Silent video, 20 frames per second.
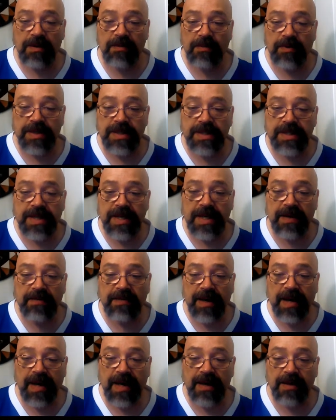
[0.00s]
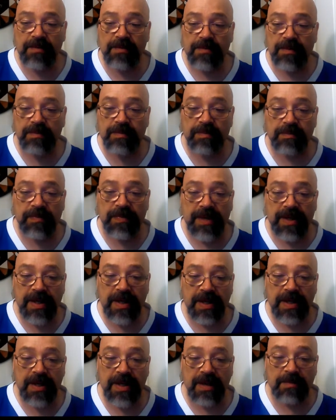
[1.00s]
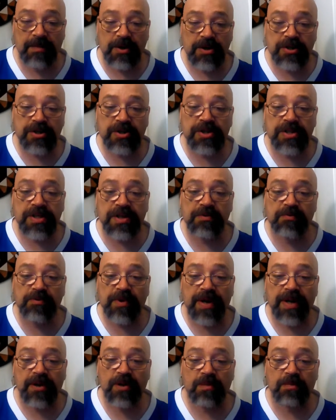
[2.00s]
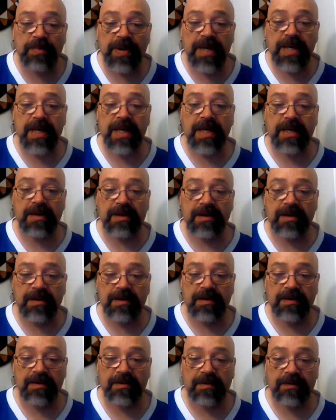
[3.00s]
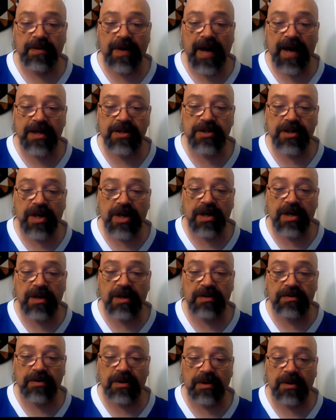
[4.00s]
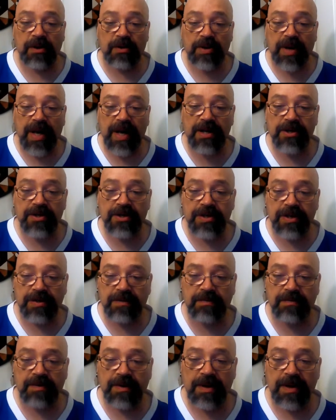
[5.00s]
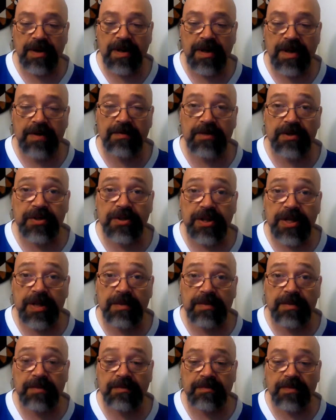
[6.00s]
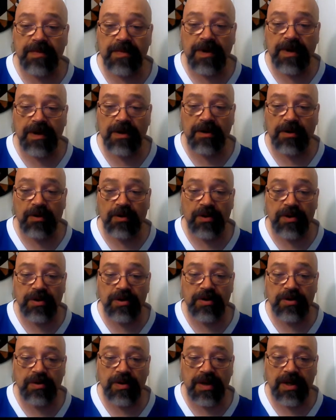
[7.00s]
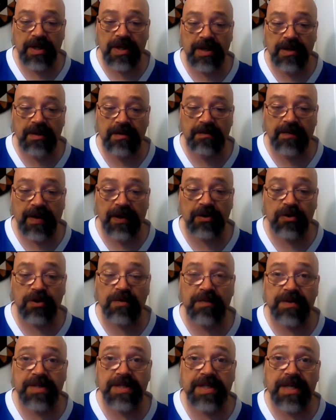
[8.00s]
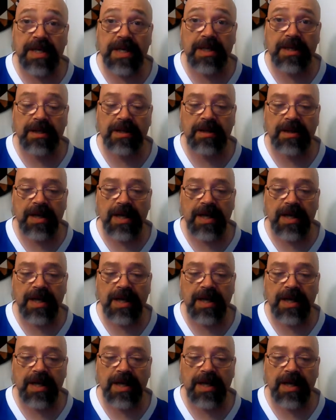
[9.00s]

received the emergency radio beacon flash the location of the ship, according to the Vancouver Sun.